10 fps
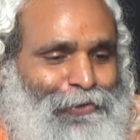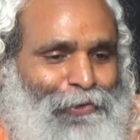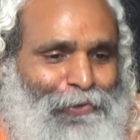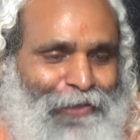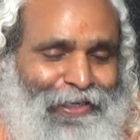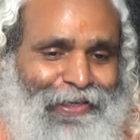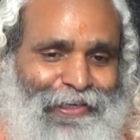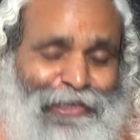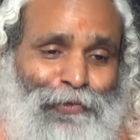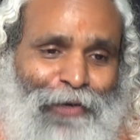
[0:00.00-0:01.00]
Don't worry,
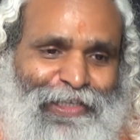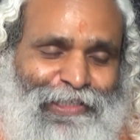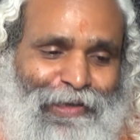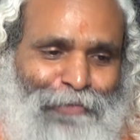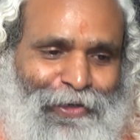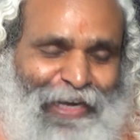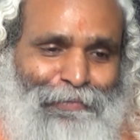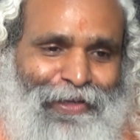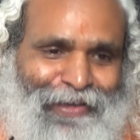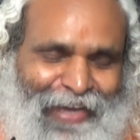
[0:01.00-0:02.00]
it waits some more
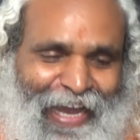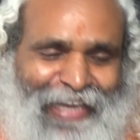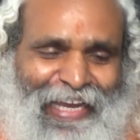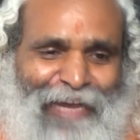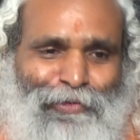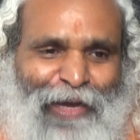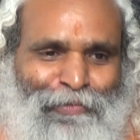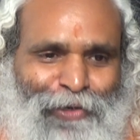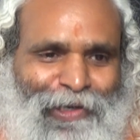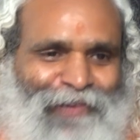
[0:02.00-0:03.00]
time. I can have
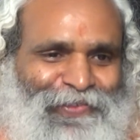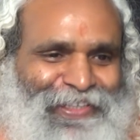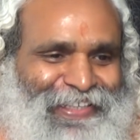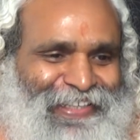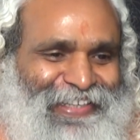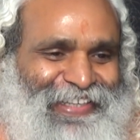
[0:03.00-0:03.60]
one more coffee.